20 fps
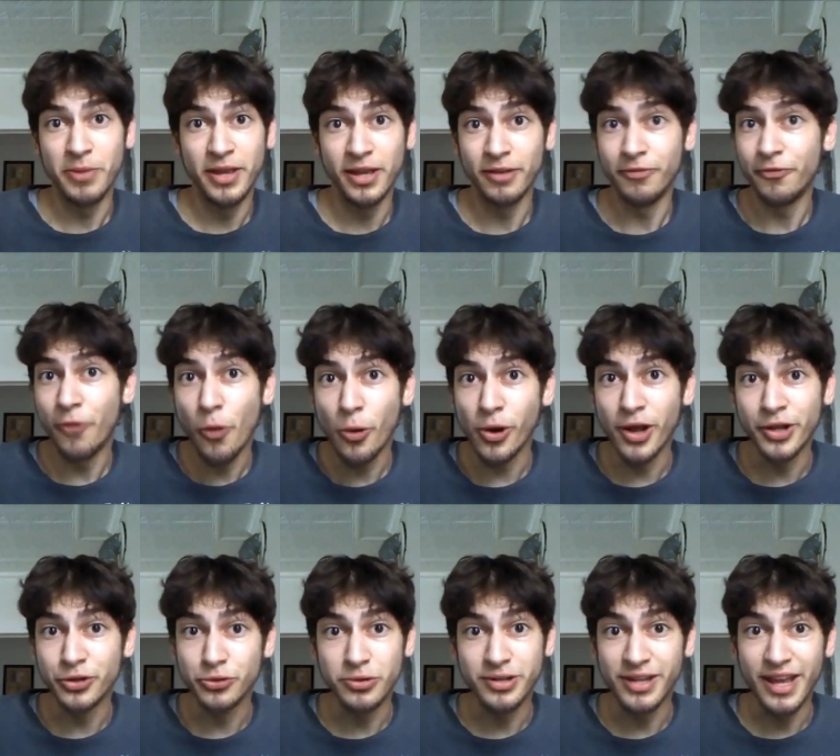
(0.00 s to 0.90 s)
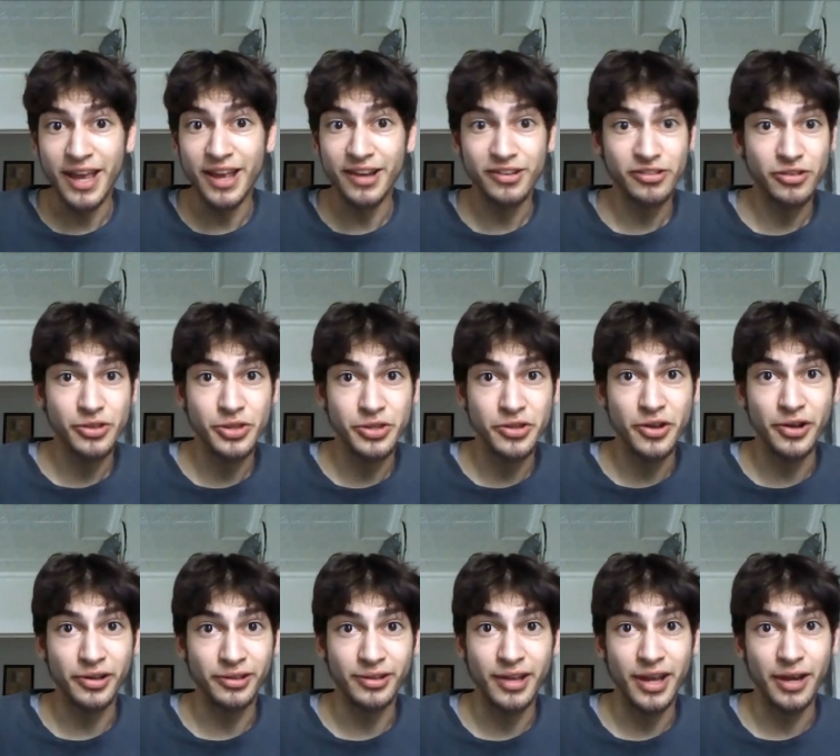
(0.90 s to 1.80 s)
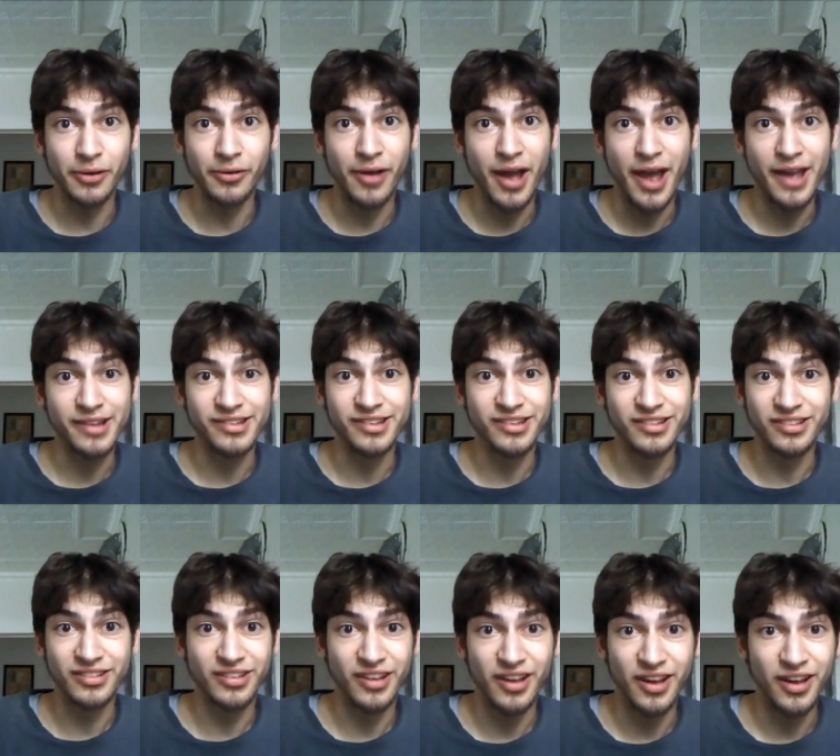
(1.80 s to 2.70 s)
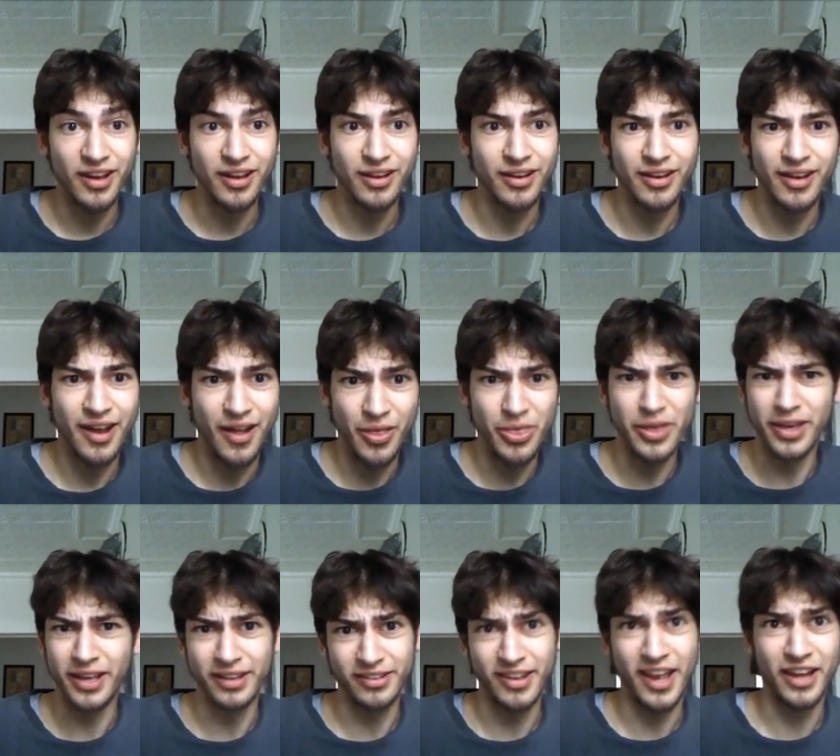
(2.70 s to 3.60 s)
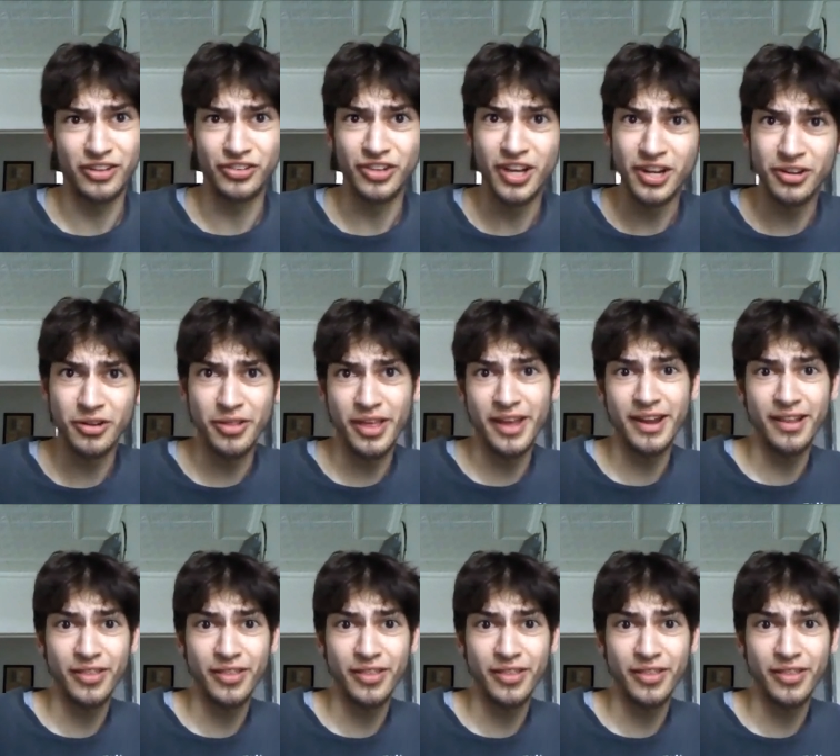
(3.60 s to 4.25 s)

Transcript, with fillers: being 400 days till the Dark Knight Rises, uh, I think it's actually under